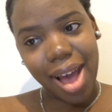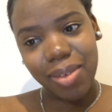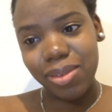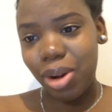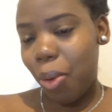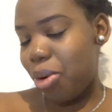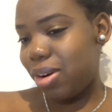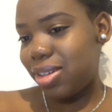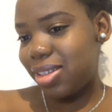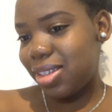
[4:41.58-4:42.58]
Of
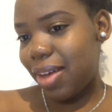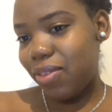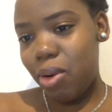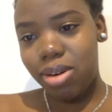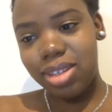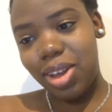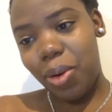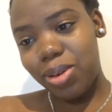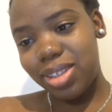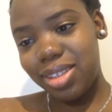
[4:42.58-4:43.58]
course. Of course, of
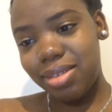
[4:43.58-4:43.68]
course.